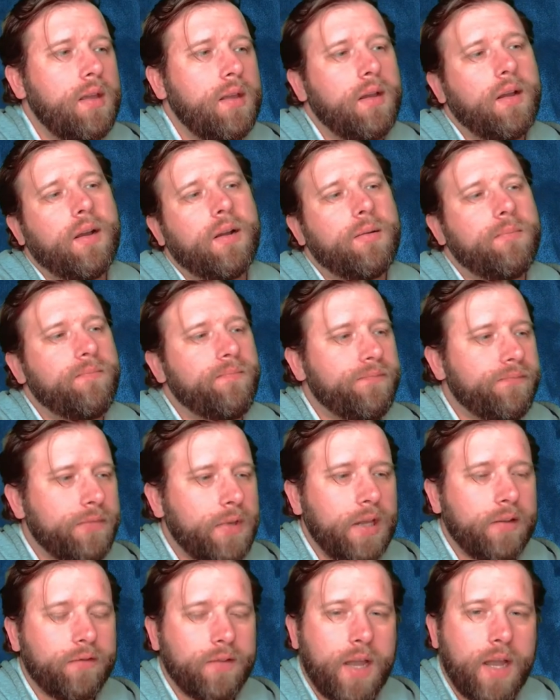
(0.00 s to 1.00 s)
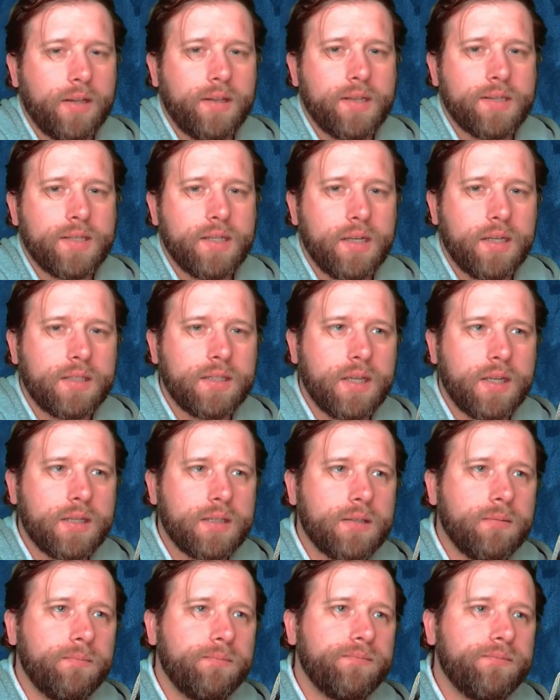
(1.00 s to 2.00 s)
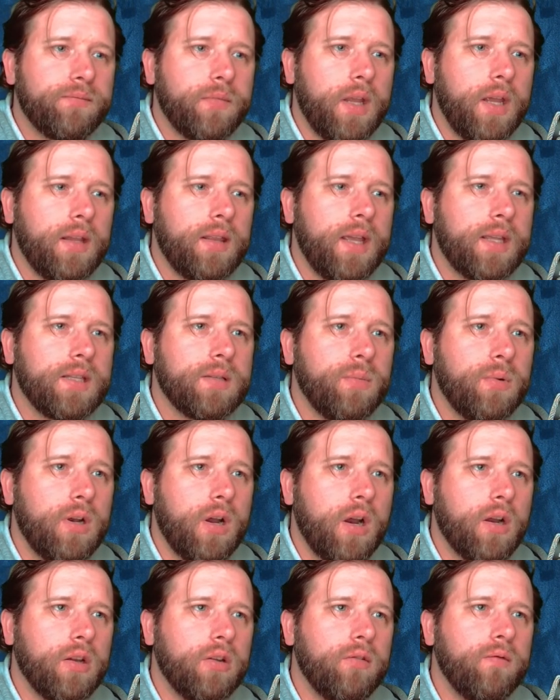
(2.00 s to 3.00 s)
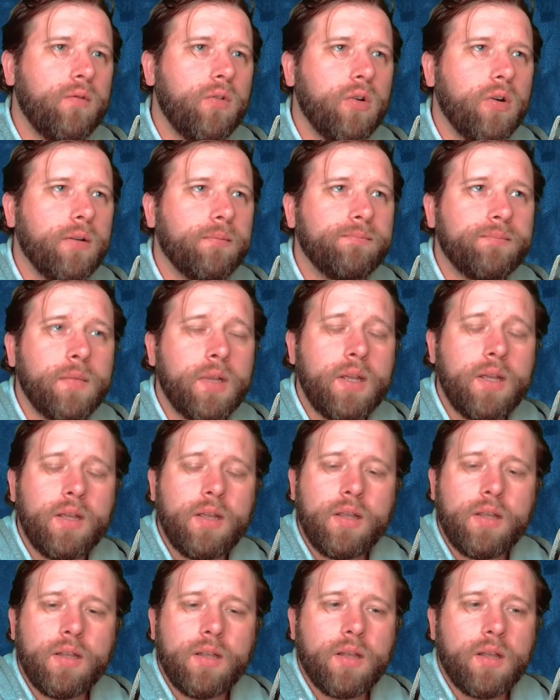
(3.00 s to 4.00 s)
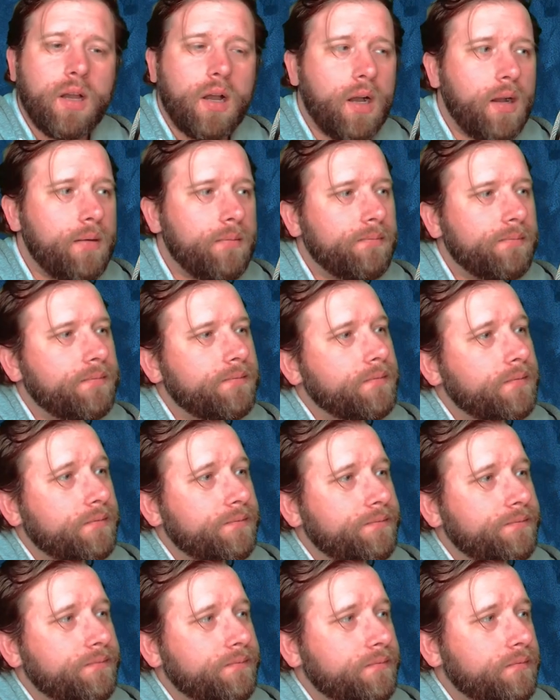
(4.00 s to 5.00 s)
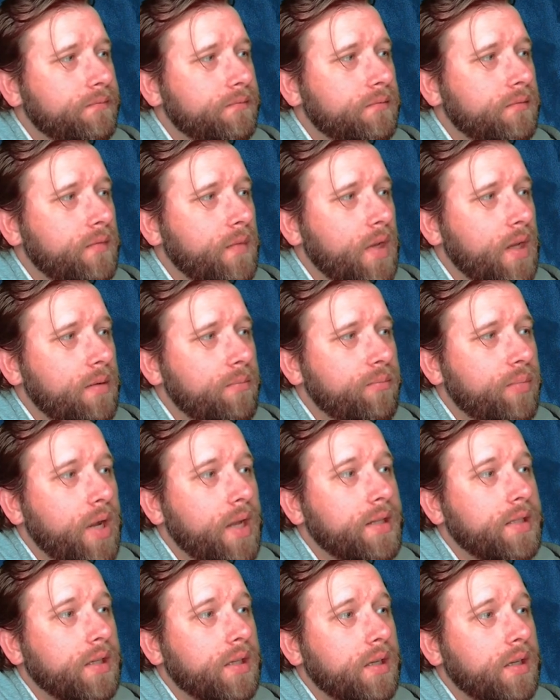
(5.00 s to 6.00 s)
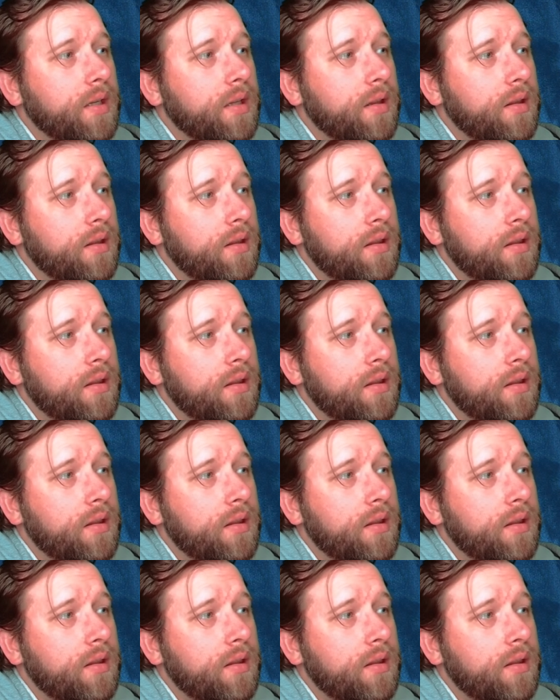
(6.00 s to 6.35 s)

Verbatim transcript: um, if God doesn't exist, and that's been argued for. Um, but uh,